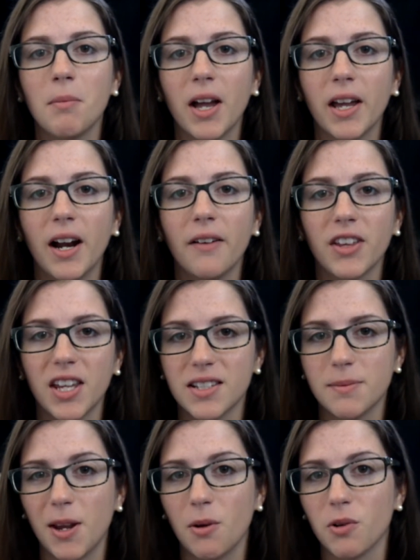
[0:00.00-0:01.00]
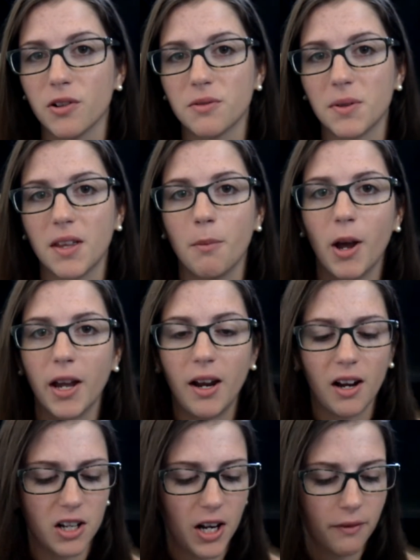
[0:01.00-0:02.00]
I could have the kids make words with them. I
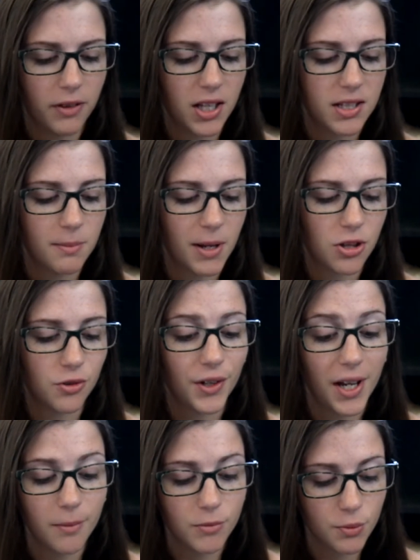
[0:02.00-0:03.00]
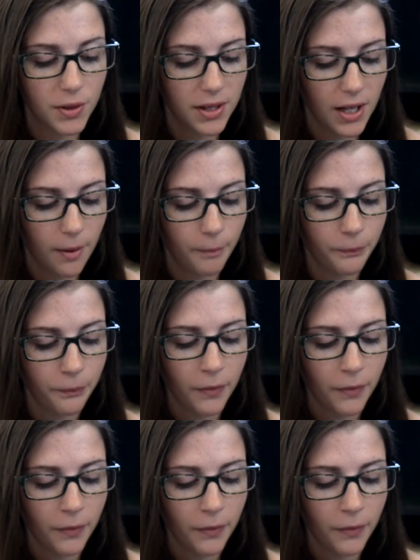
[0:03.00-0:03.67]
could have the kids make their names with them.